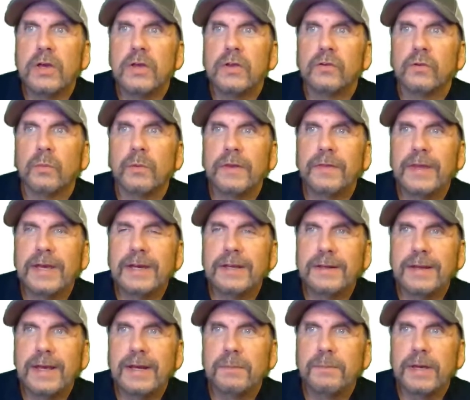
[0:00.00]
So when we think of
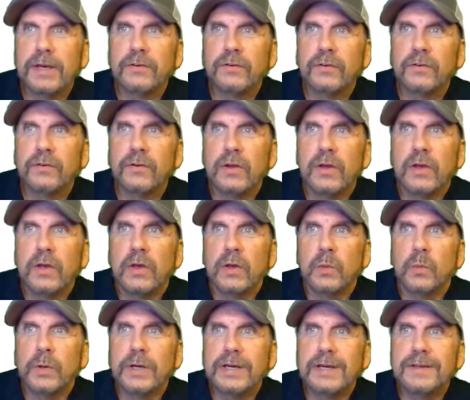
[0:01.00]
databases,
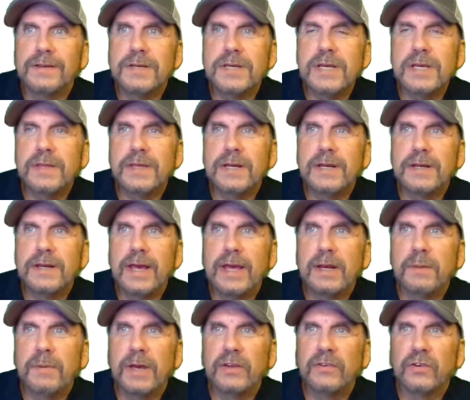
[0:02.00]
we can see that a
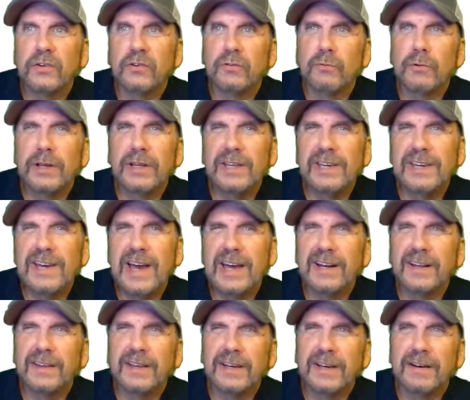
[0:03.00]
database is really
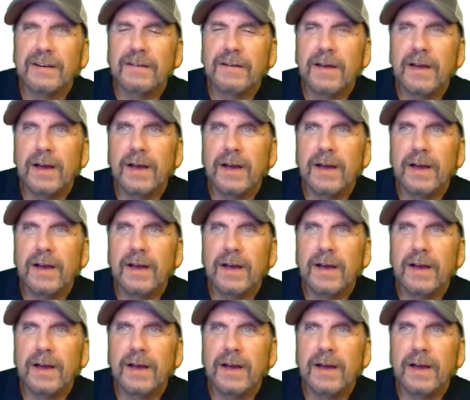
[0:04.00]
kind of like a,